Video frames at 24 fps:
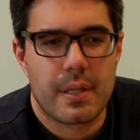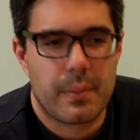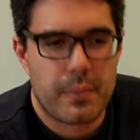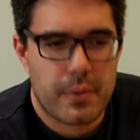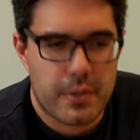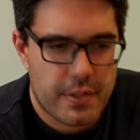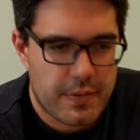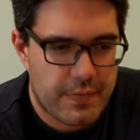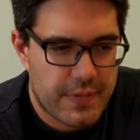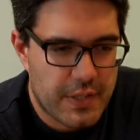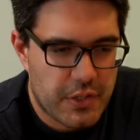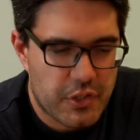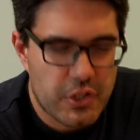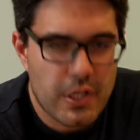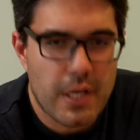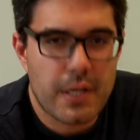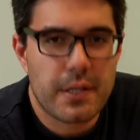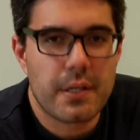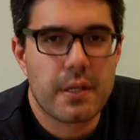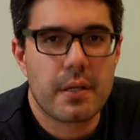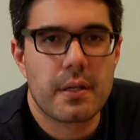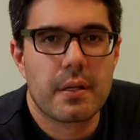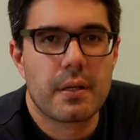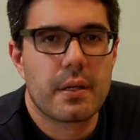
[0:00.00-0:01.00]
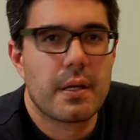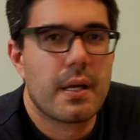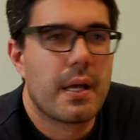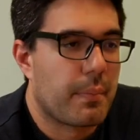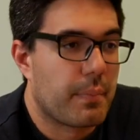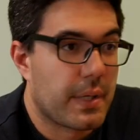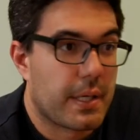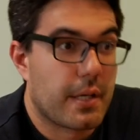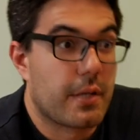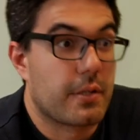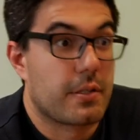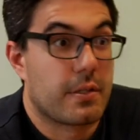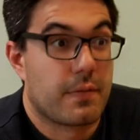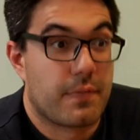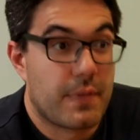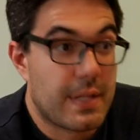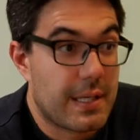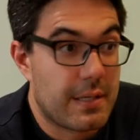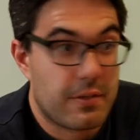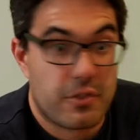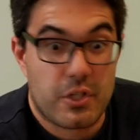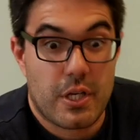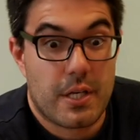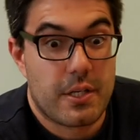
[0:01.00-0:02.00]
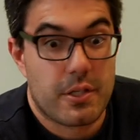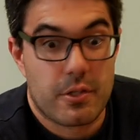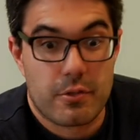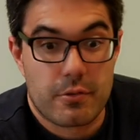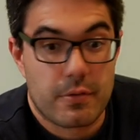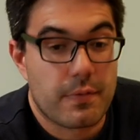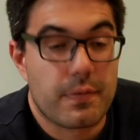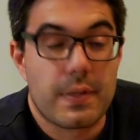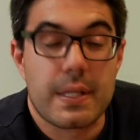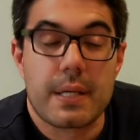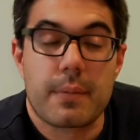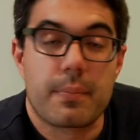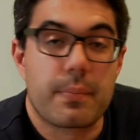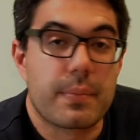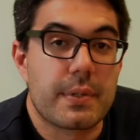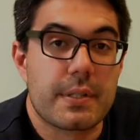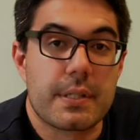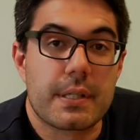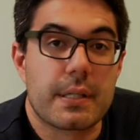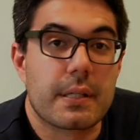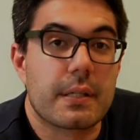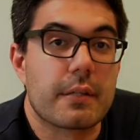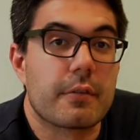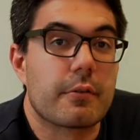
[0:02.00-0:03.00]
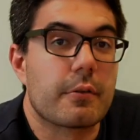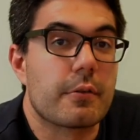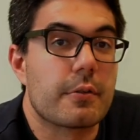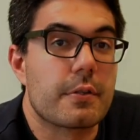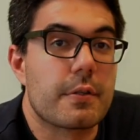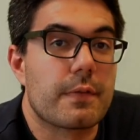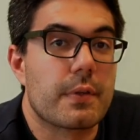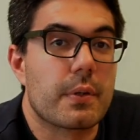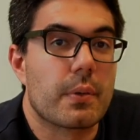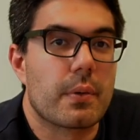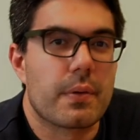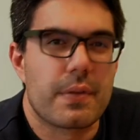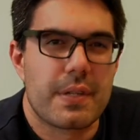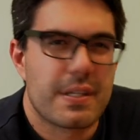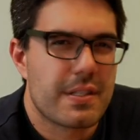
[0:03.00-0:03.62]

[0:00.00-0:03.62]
and because of their gender, and because of the gender of the particular interviewer.